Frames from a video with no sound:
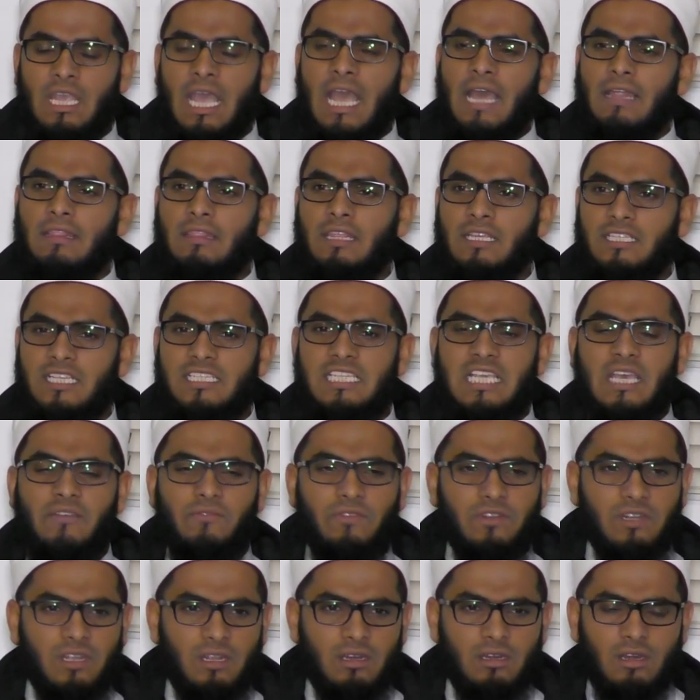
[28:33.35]
And this is
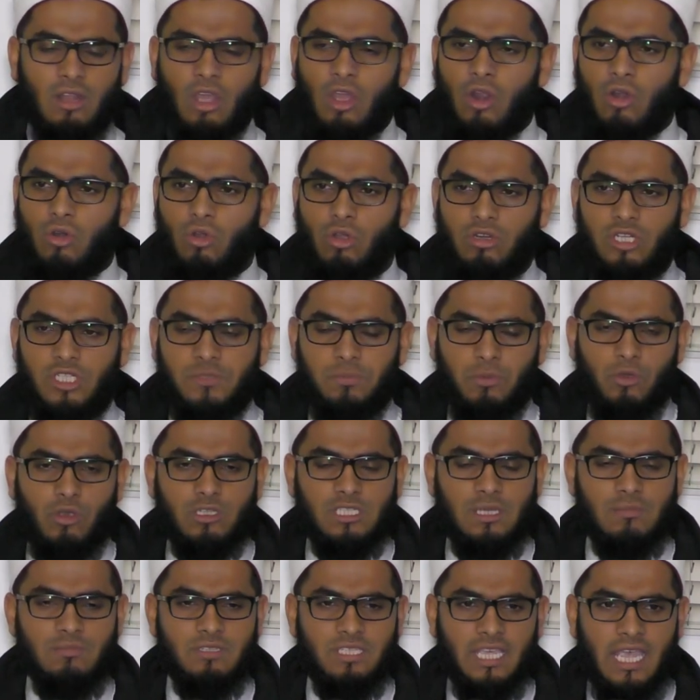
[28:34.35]
evident, not just
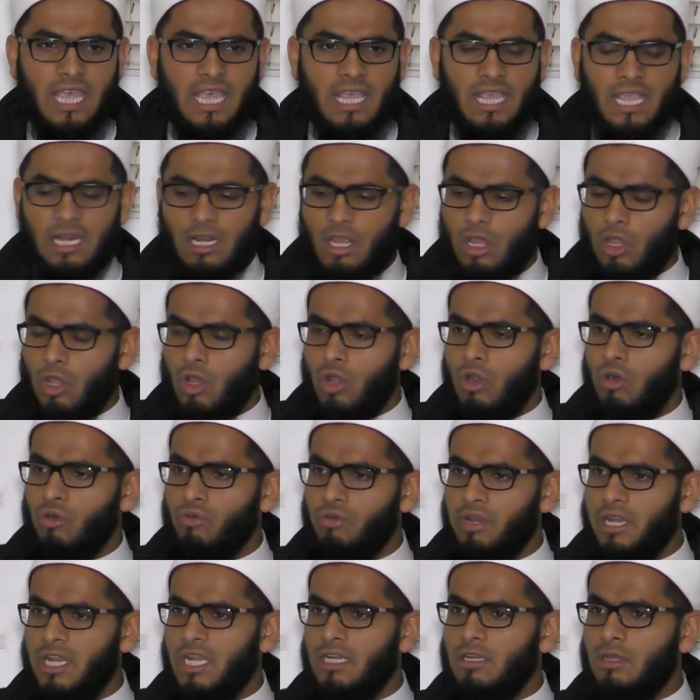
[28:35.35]
because I'm saying it,
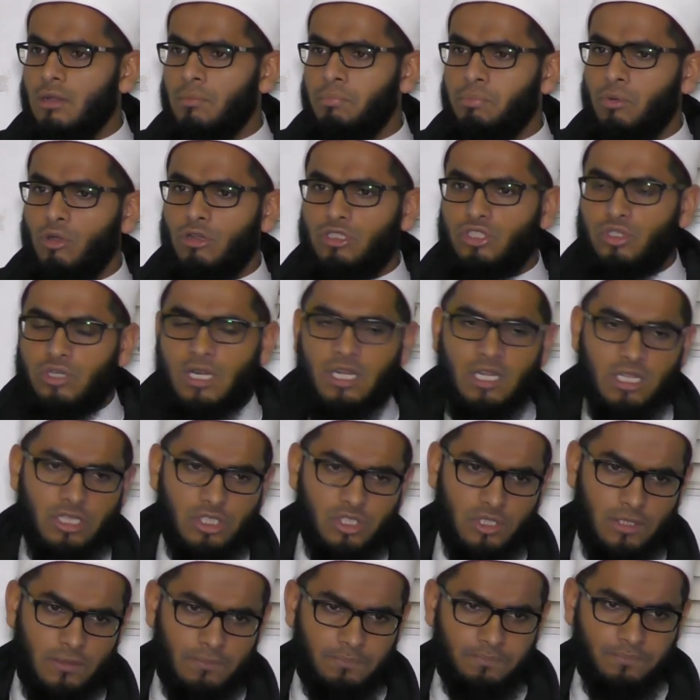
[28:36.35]
read books on
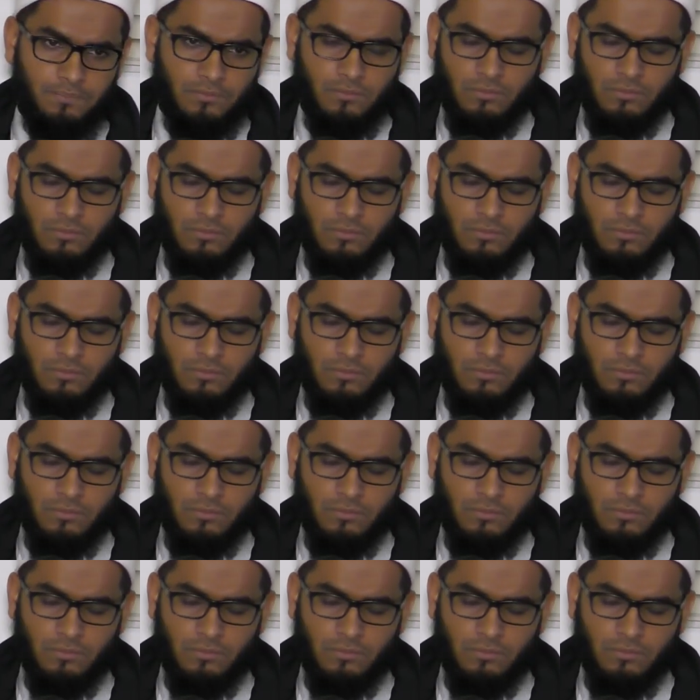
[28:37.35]
addiction.